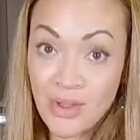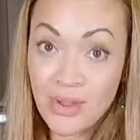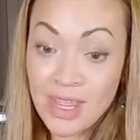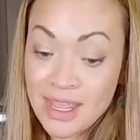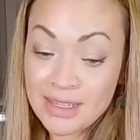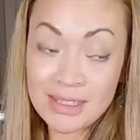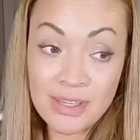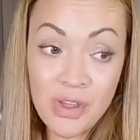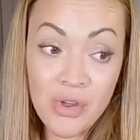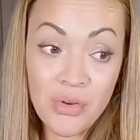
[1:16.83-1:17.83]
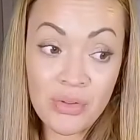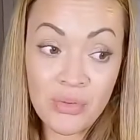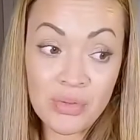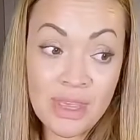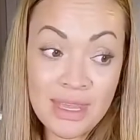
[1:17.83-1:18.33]
Okay,
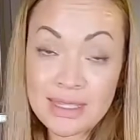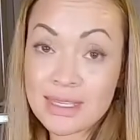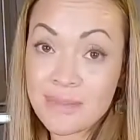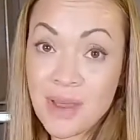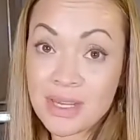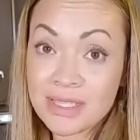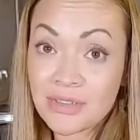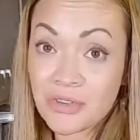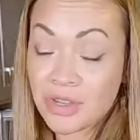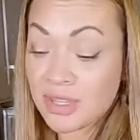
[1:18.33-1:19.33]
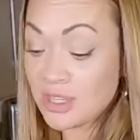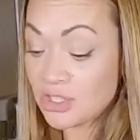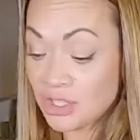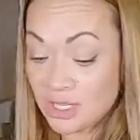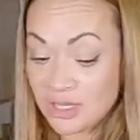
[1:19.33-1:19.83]
so the Instant Pot is still cooking the
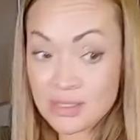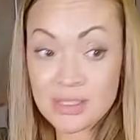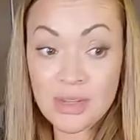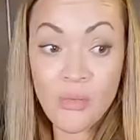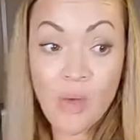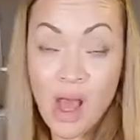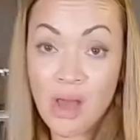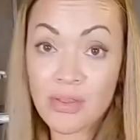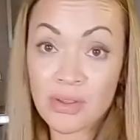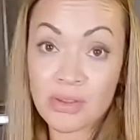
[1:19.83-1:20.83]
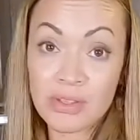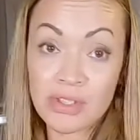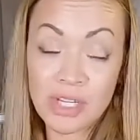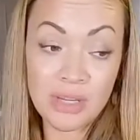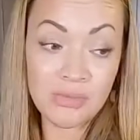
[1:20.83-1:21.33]
chicken. So while the
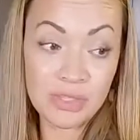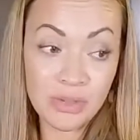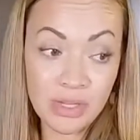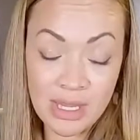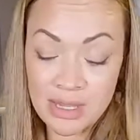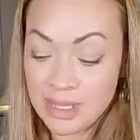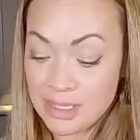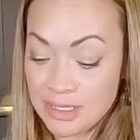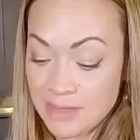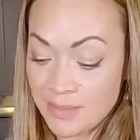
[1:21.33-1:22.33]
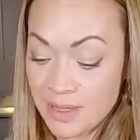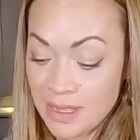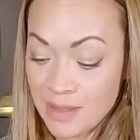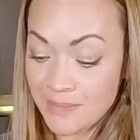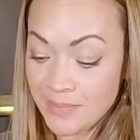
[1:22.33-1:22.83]
chicken was cooking in the Instant
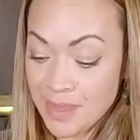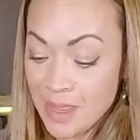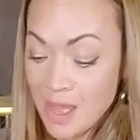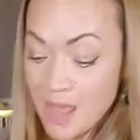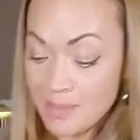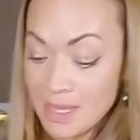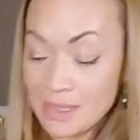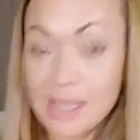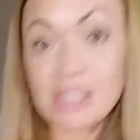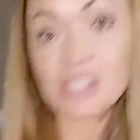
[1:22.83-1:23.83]
Pot, I made like a